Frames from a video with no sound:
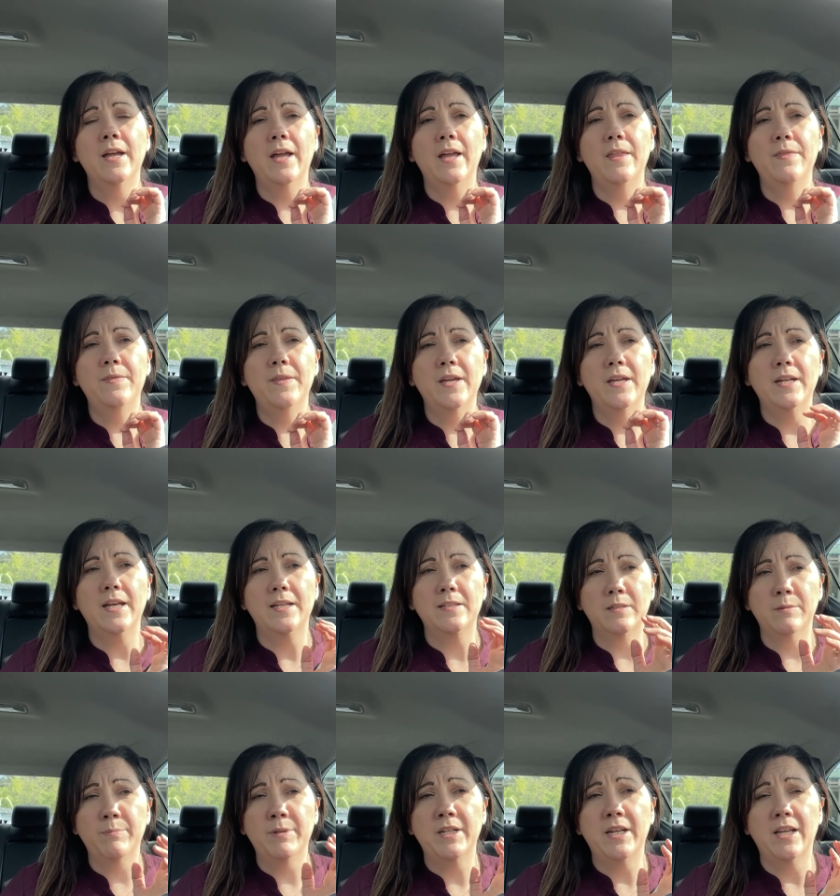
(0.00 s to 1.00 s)
and then
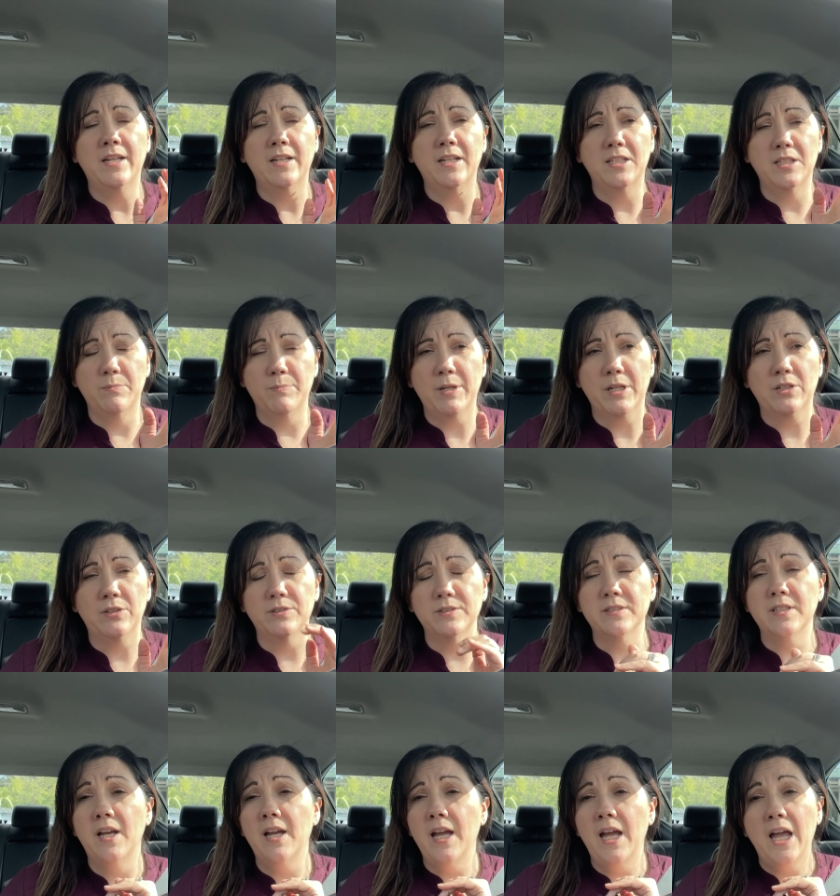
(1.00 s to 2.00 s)
had the banana and the
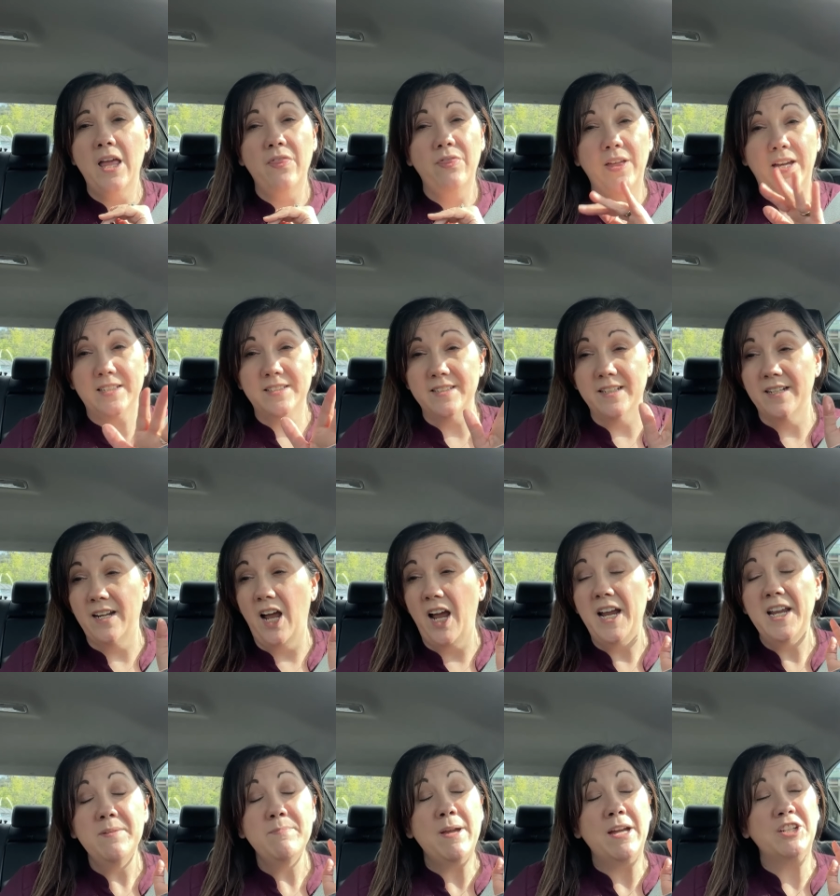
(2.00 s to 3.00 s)
pickles. That's it.
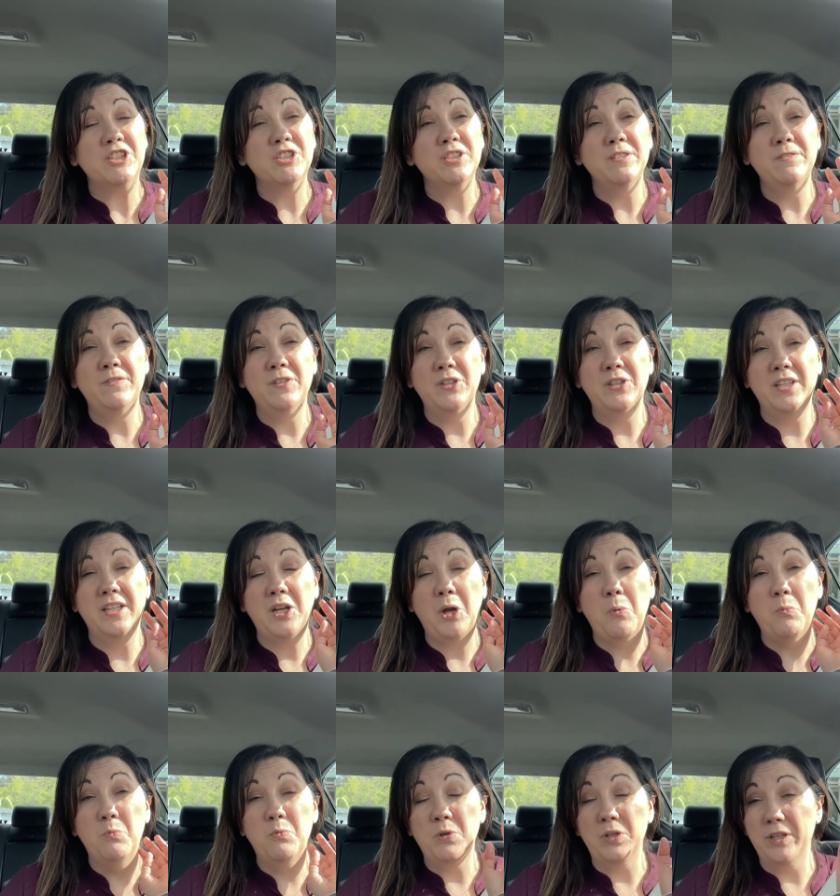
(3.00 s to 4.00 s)
I am actually feeling
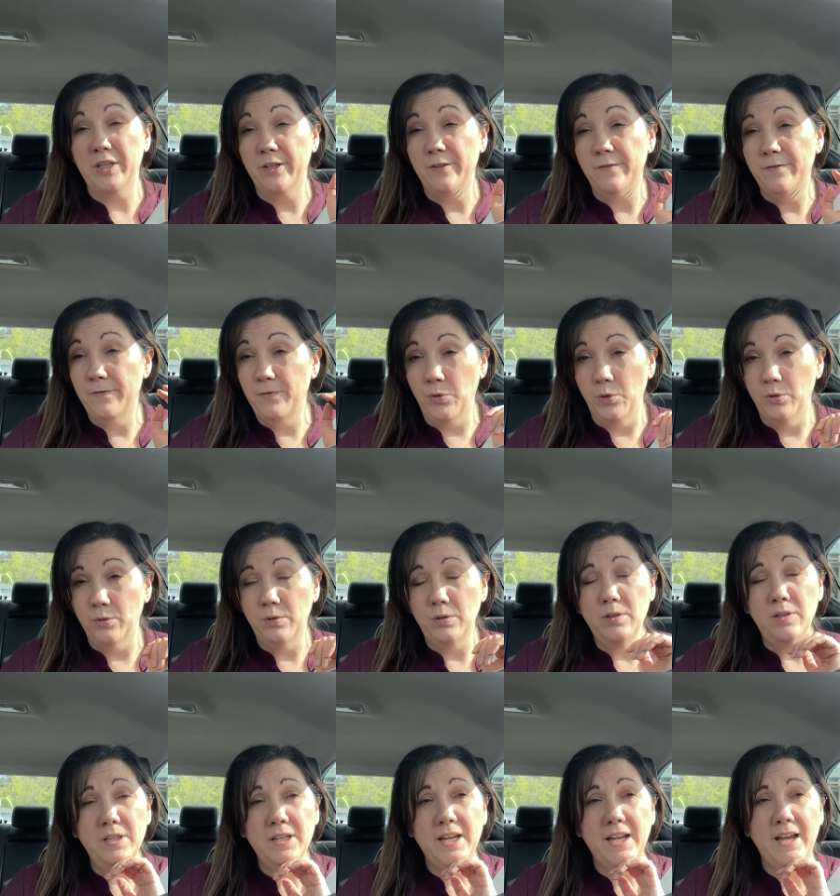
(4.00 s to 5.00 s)
really
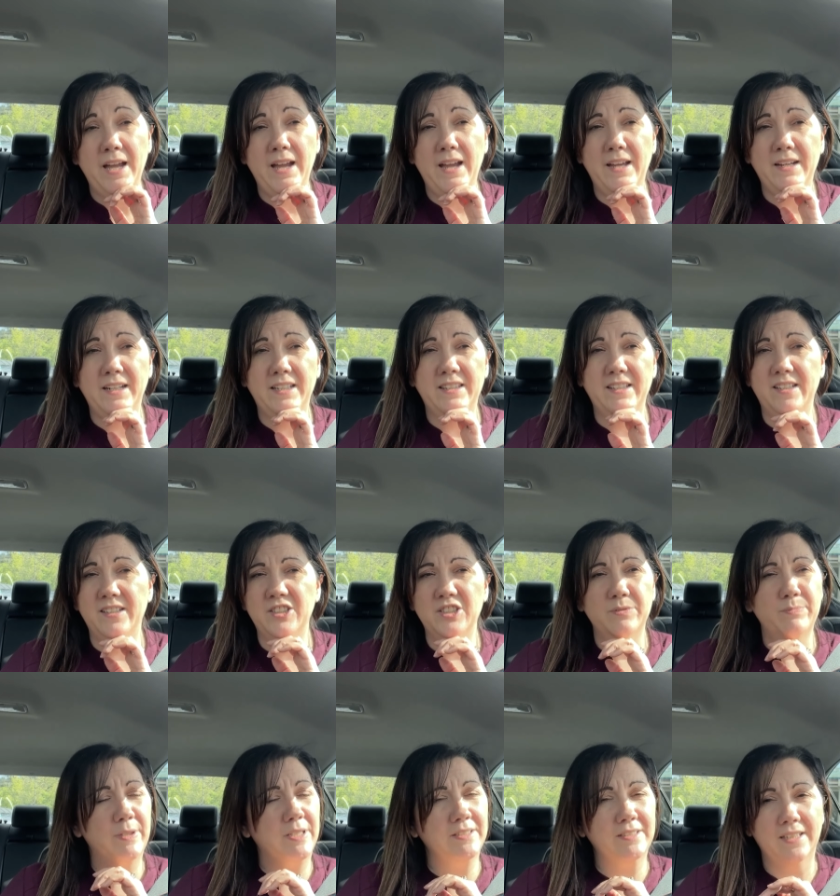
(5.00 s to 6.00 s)
full, and I think it's
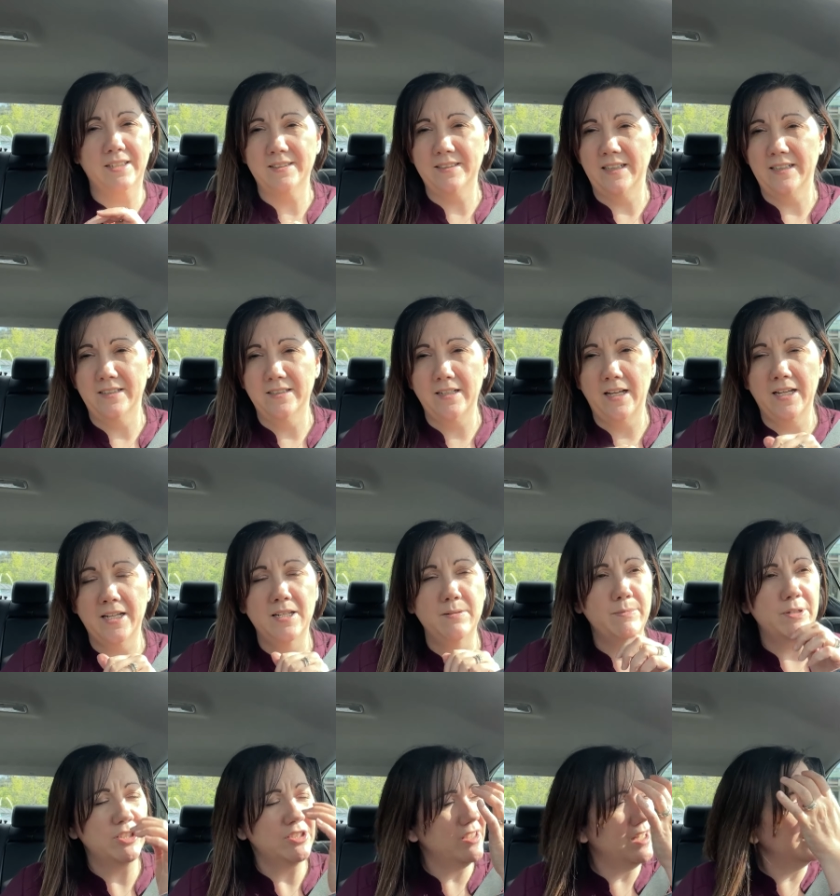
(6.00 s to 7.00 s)
just because, like I said, I did not eat
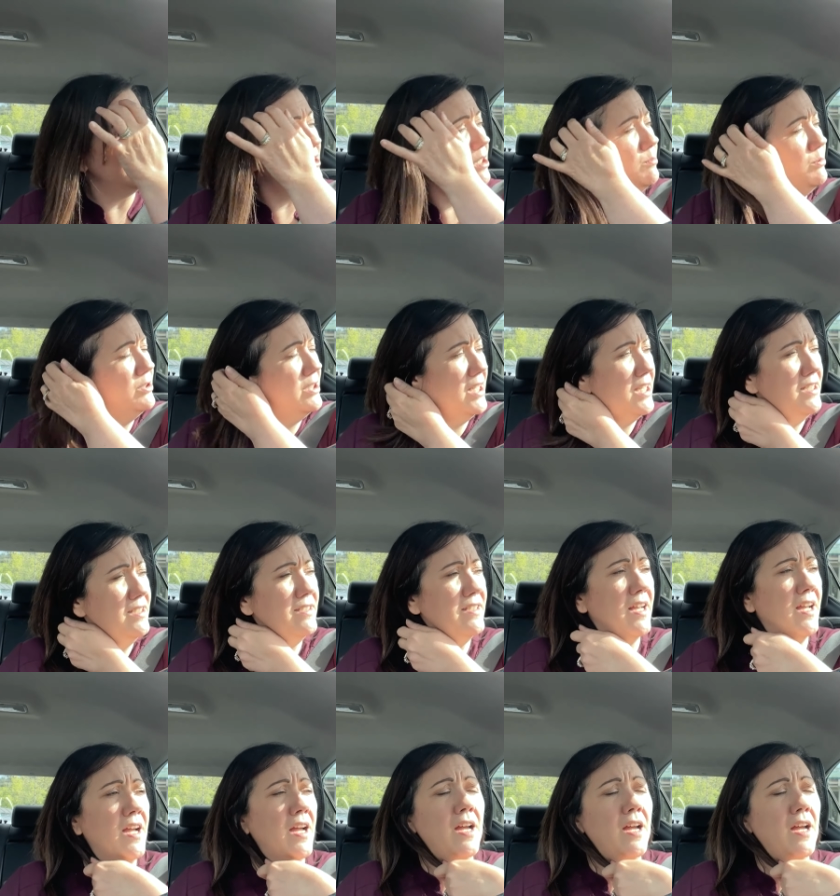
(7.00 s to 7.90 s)
much the last couple days.